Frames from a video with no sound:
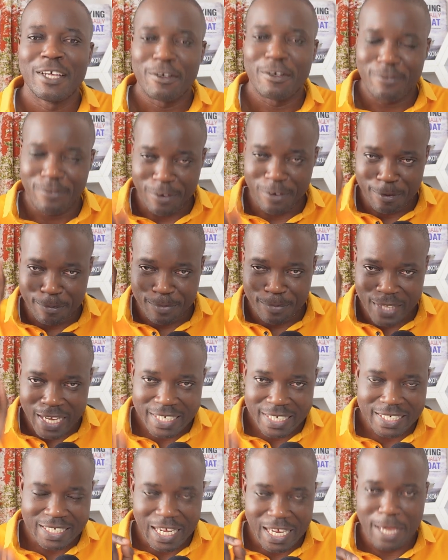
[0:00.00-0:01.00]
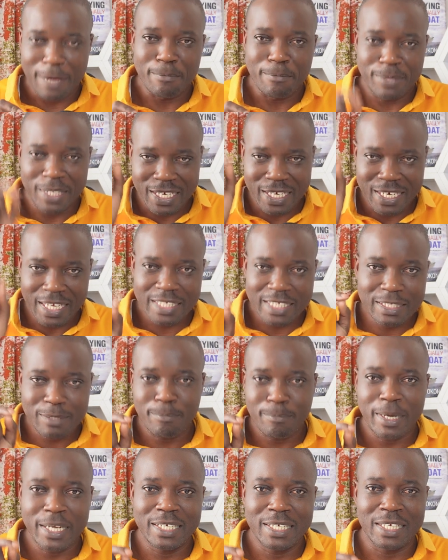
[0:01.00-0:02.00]
From that time, the next
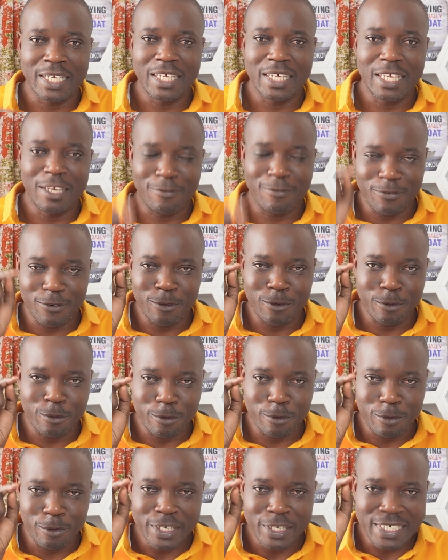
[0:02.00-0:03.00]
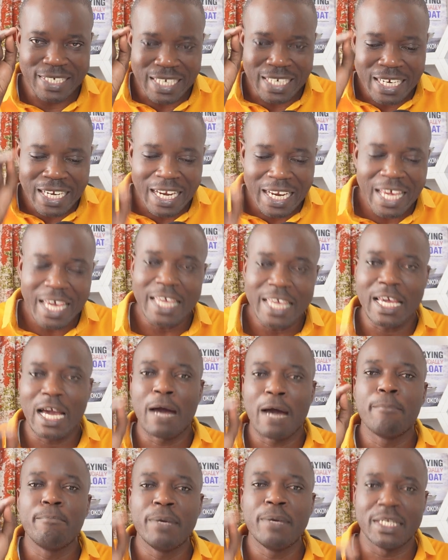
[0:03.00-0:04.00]
Monday, if you delay
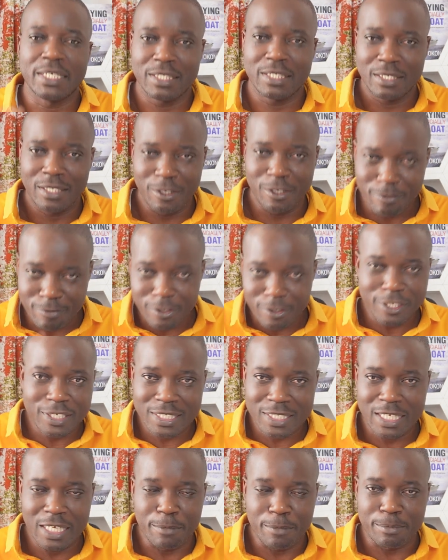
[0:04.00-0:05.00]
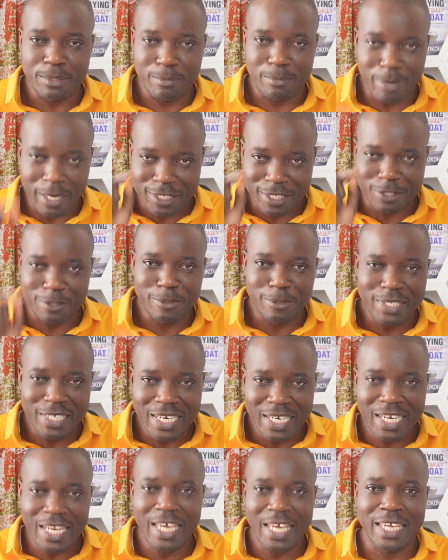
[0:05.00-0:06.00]
a bit, you've not skipped, but you
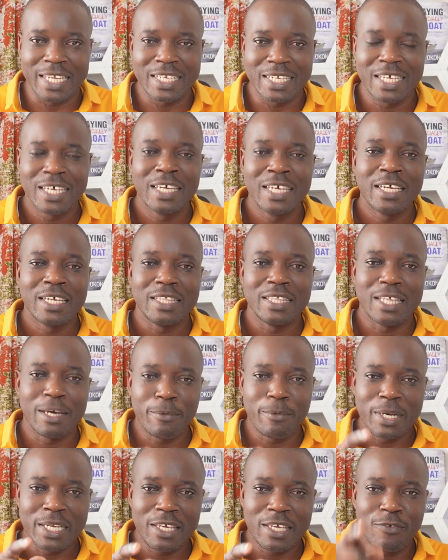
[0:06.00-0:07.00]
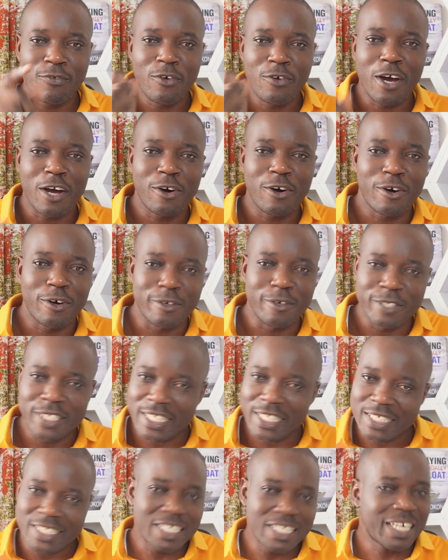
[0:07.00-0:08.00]
delayed, they will give you a call,
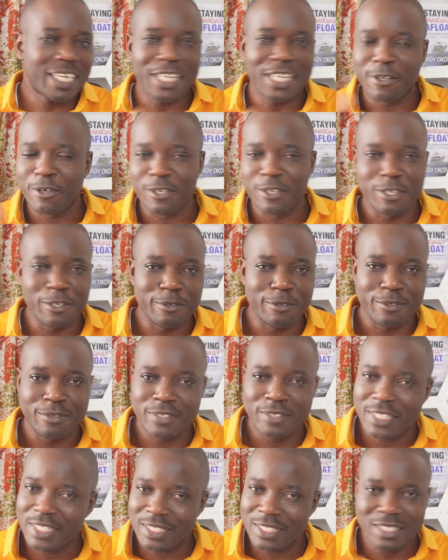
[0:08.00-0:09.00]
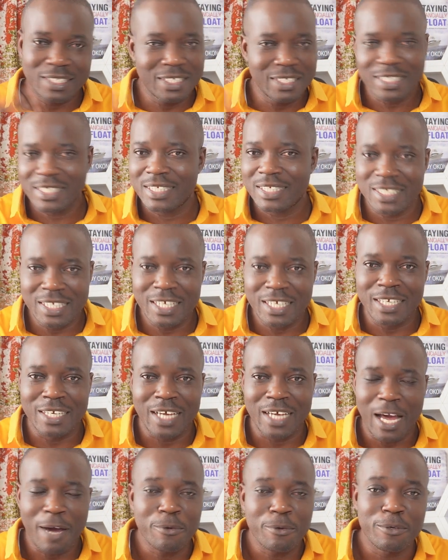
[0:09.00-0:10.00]
just checking on you, just
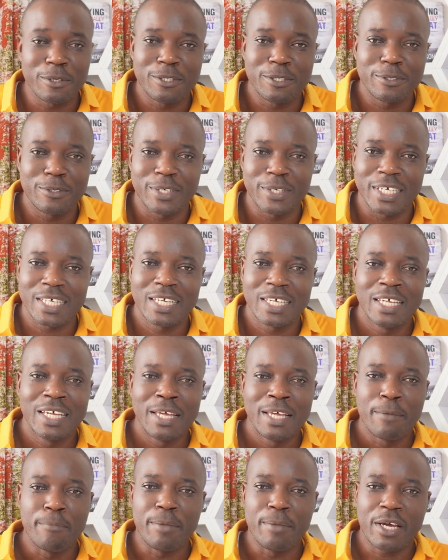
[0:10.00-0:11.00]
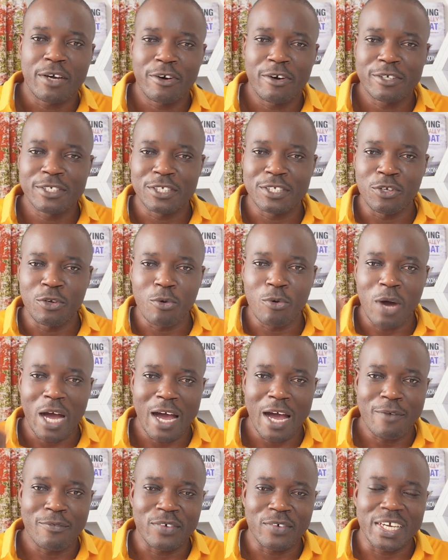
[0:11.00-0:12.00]
seeing how you're doing, because you
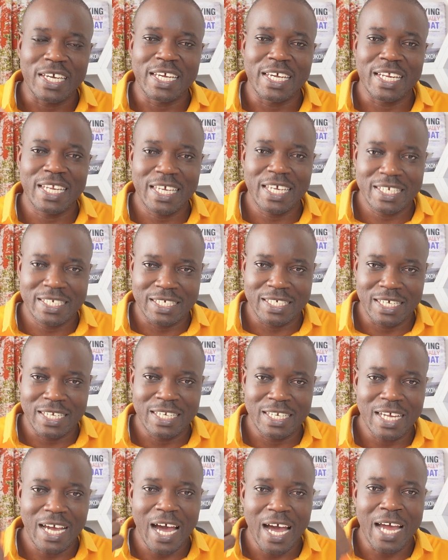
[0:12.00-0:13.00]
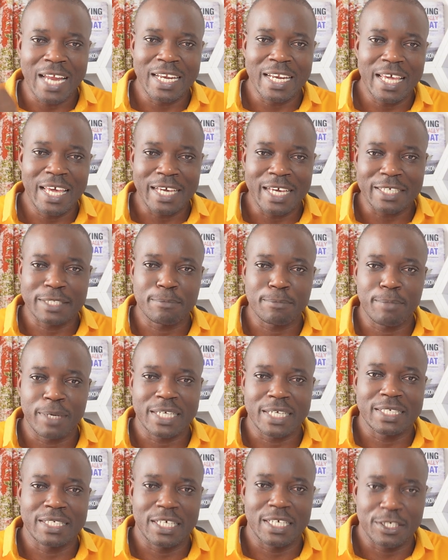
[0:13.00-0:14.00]
have created an
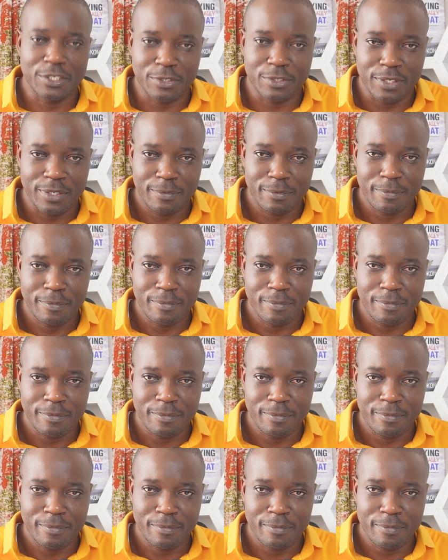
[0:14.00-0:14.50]
expectation.